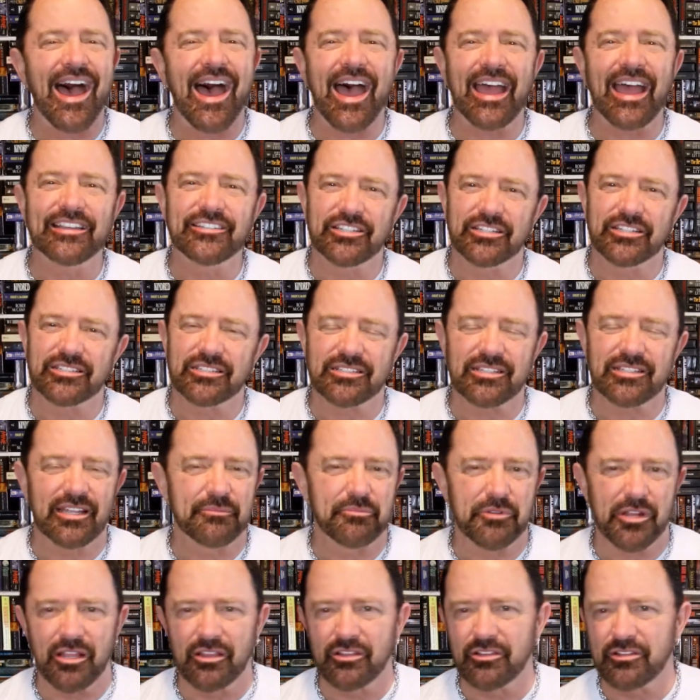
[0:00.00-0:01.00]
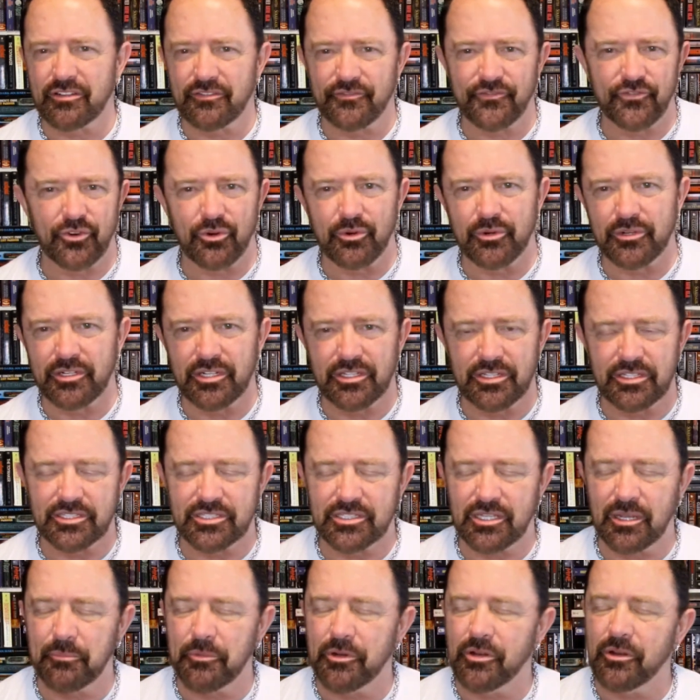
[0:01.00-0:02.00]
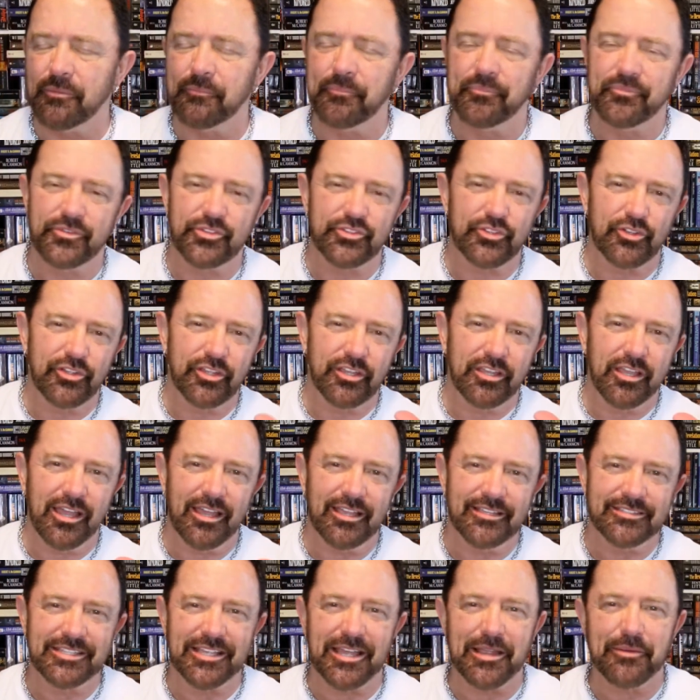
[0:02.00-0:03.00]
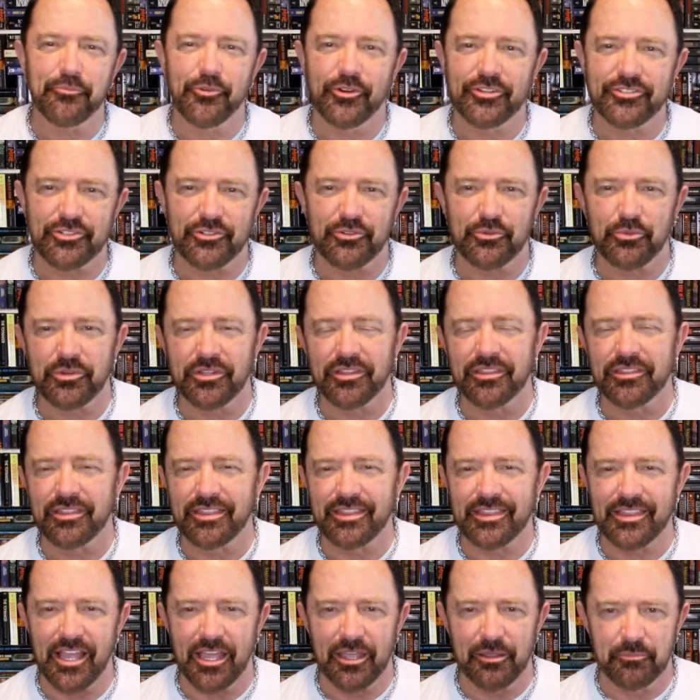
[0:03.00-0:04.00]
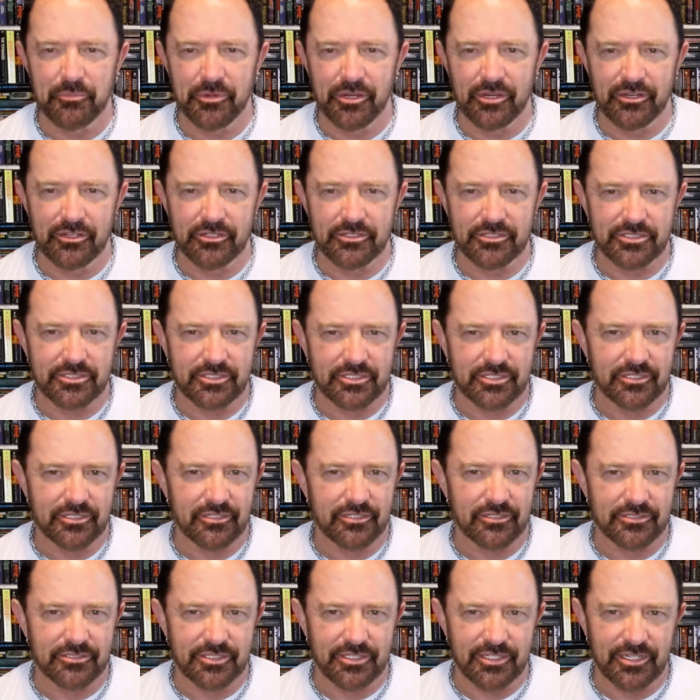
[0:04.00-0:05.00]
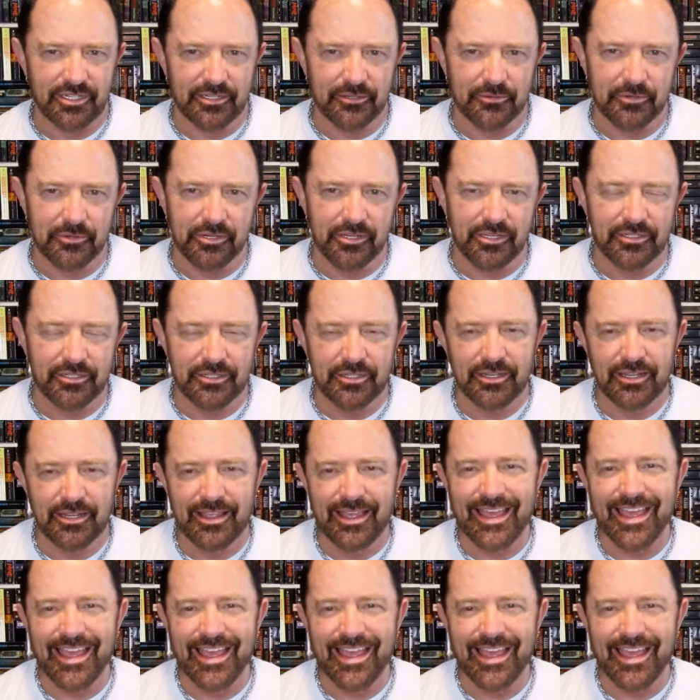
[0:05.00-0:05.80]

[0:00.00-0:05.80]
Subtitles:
I just am not looking forward to the summer. So you guys, I'm Richard with Nightmares, Tears, Anyone.